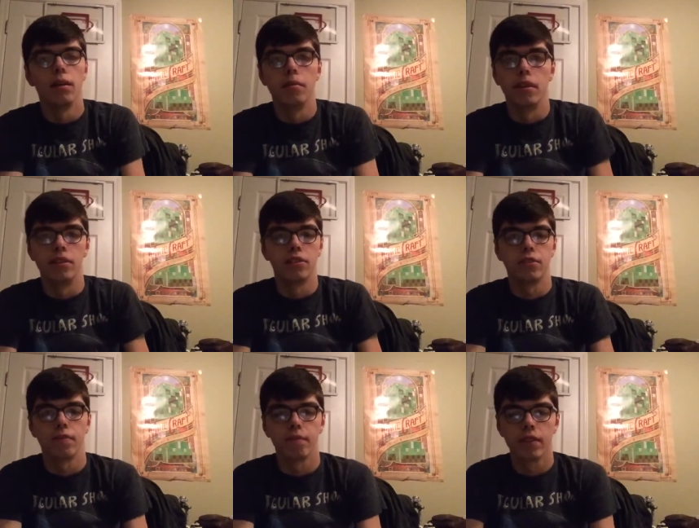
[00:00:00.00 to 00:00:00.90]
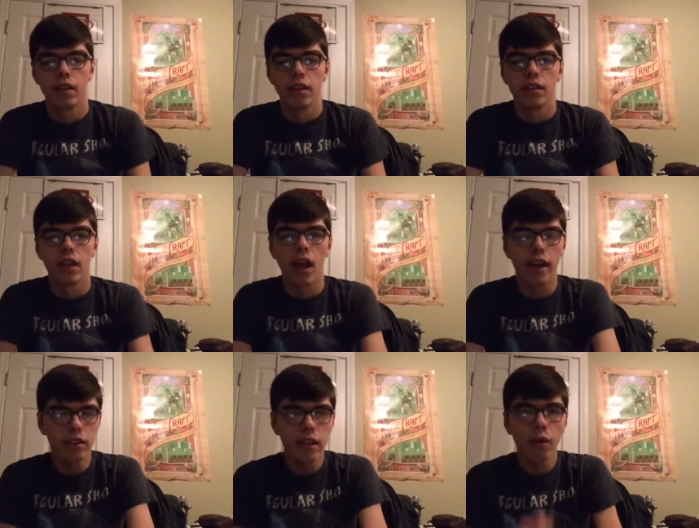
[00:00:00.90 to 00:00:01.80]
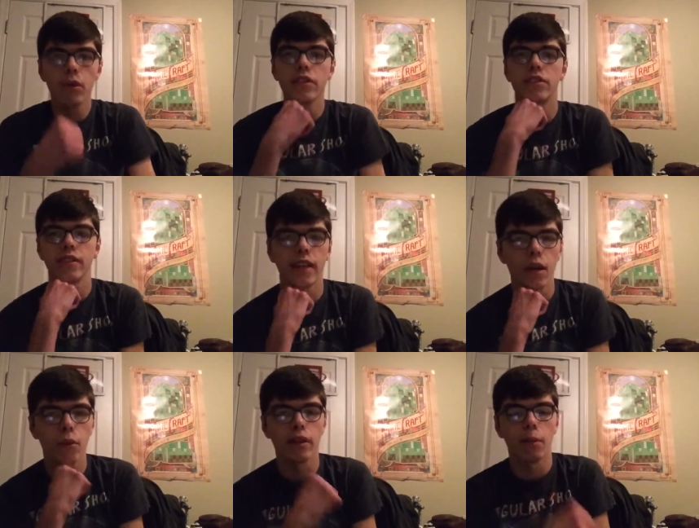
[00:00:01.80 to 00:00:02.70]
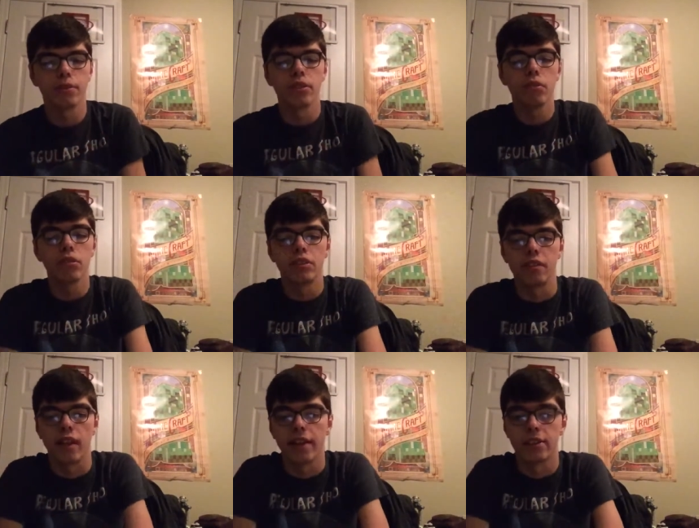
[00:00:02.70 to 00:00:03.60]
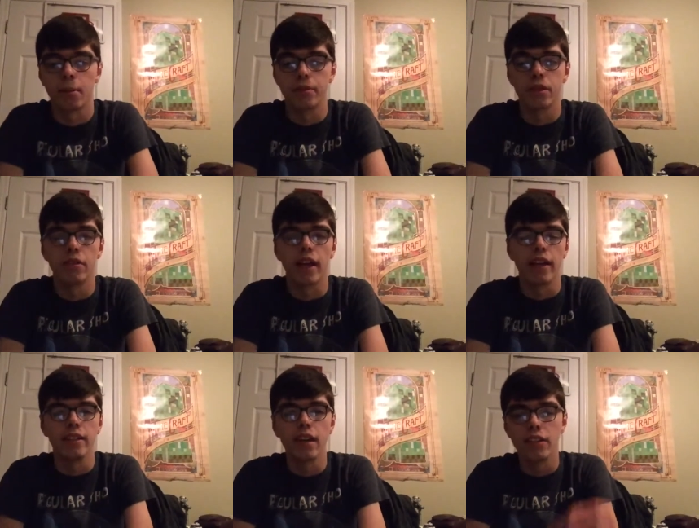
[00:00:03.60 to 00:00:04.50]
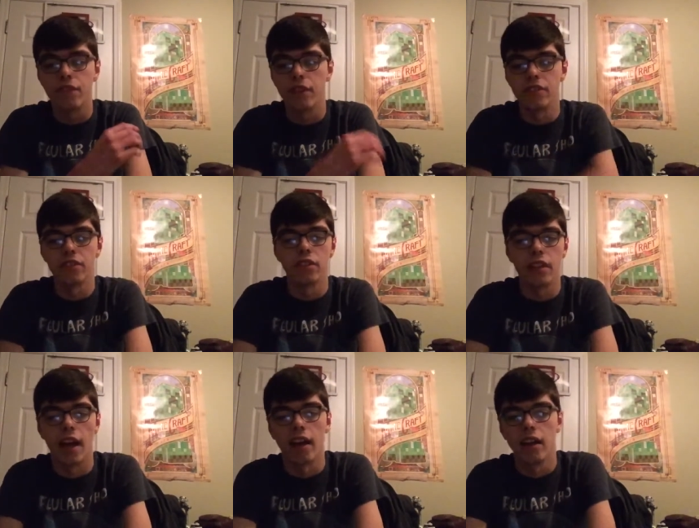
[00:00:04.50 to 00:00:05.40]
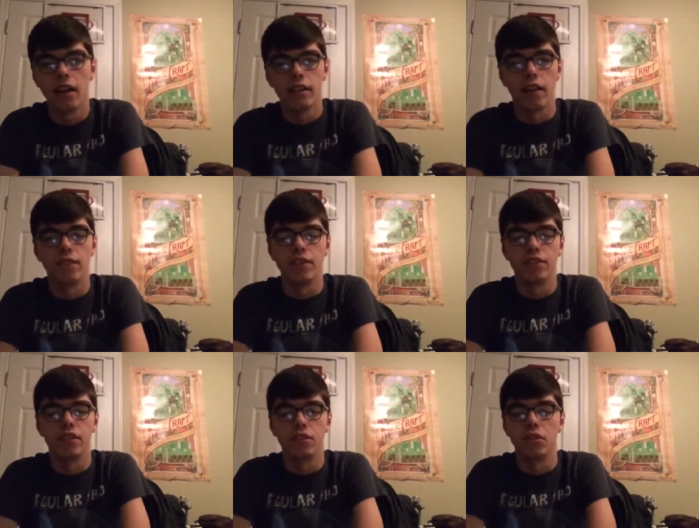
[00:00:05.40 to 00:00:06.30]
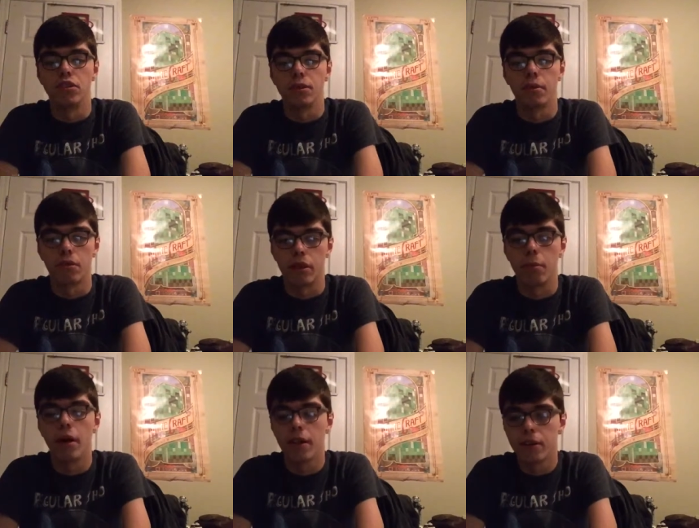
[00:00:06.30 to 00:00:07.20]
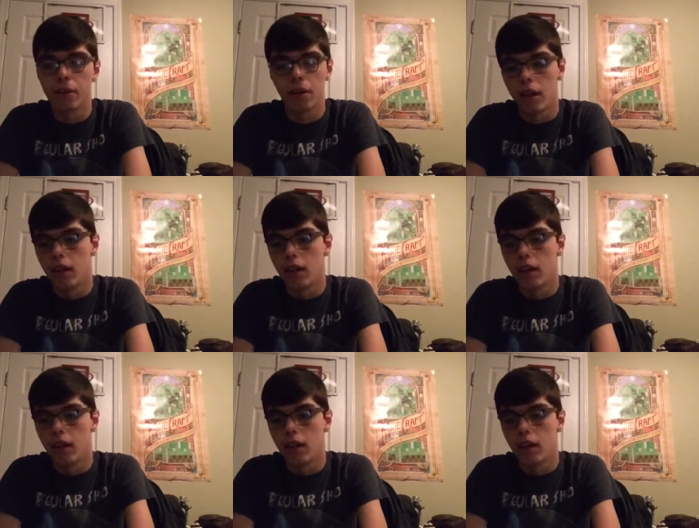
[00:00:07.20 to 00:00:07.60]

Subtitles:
But Yeah, and that one, yeah, that one episode, which is the last episode, that he does visit, that visit to his real mother,